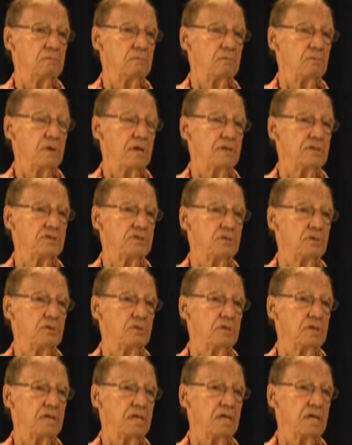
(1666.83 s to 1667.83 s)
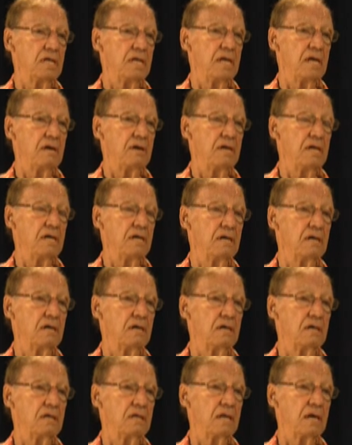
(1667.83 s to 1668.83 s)
went to the an area
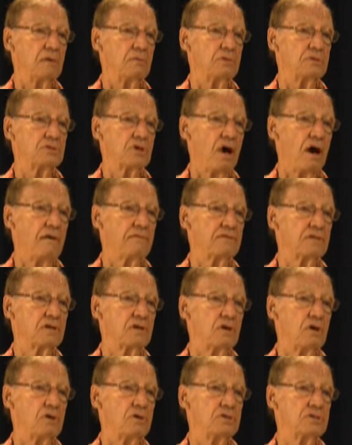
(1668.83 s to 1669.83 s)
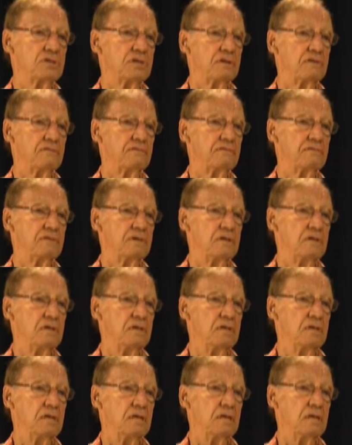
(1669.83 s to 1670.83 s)
that was off the coast of
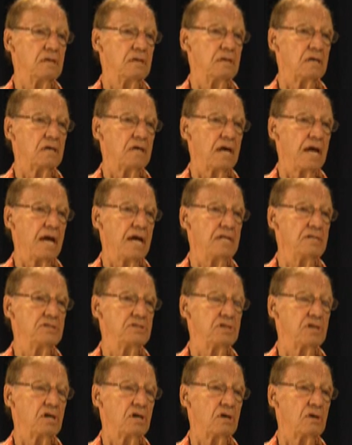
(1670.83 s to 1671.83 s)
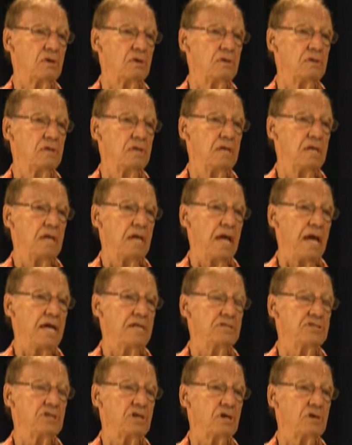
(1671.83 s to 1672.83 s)
uh, Anzio.
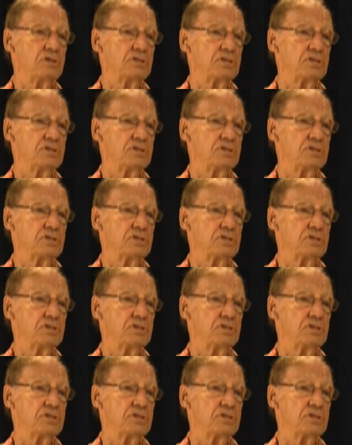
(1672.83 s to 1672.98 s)
Anzio